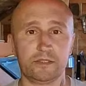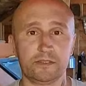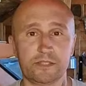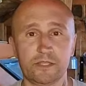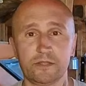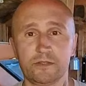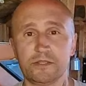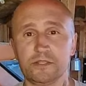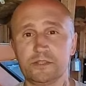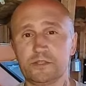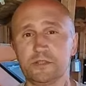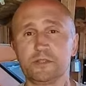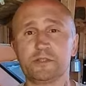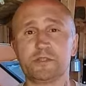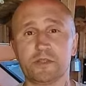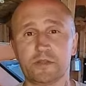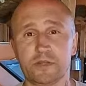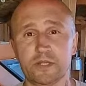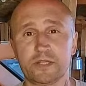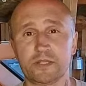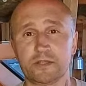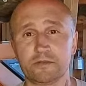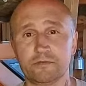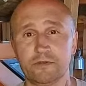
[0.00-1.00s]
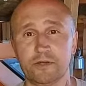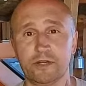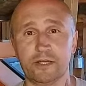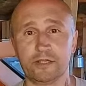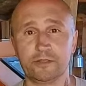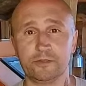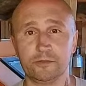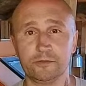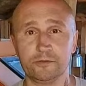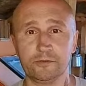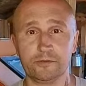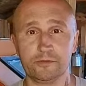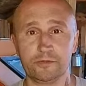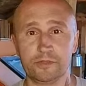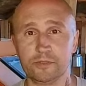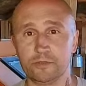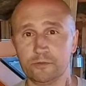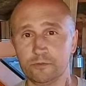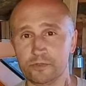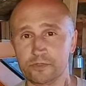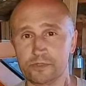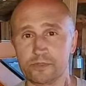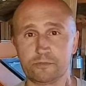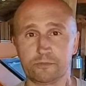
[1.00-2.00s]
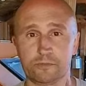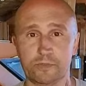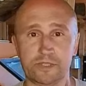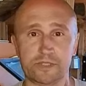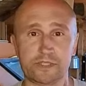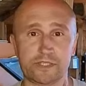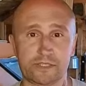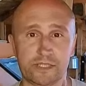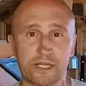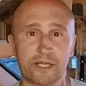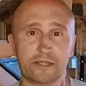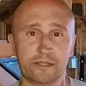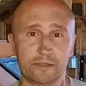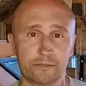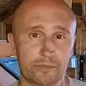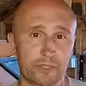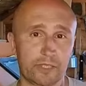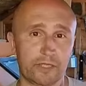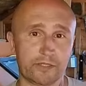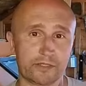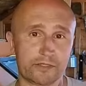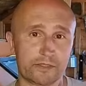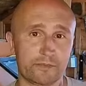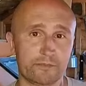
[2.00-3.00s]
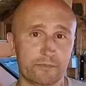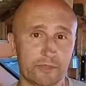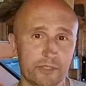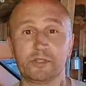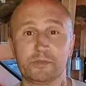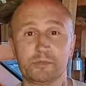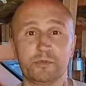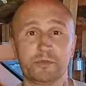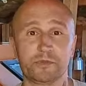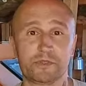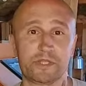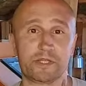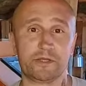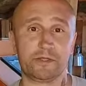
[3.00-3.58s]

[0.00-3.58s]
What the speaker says: So it's just a thicker vinyl that will withstand the blasting, much more